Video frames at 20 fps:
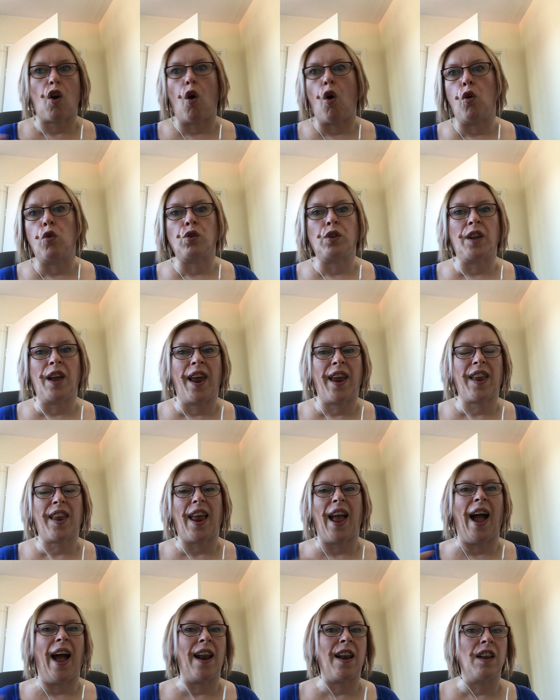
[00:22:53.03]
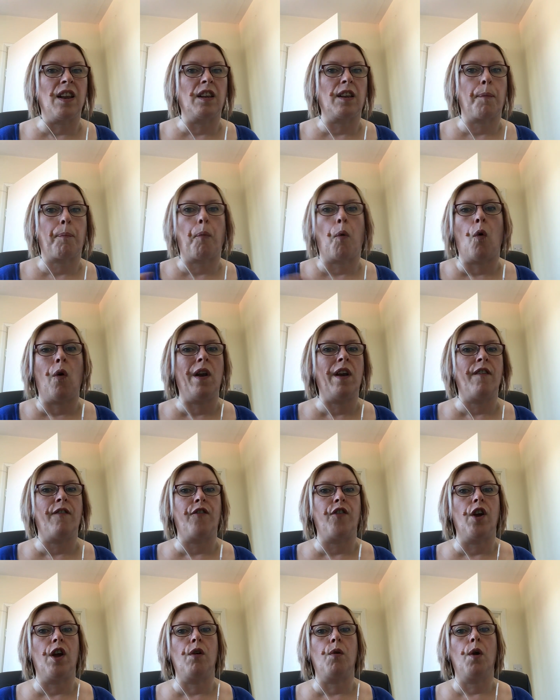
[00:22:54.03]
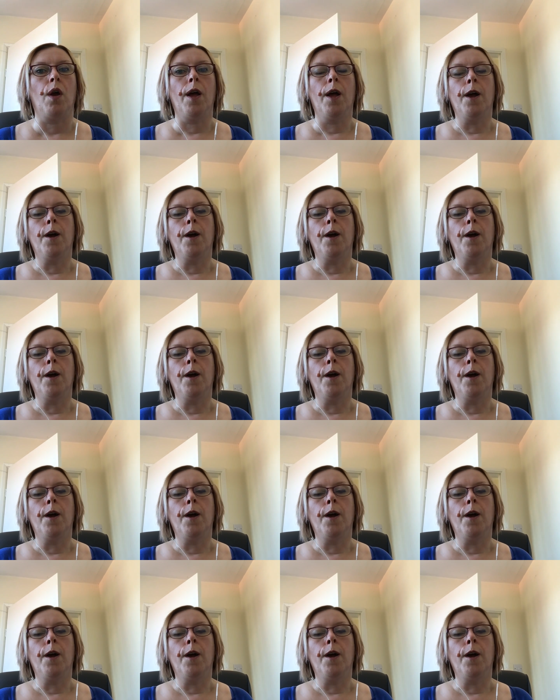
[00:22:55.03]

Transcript: content calendar point of view.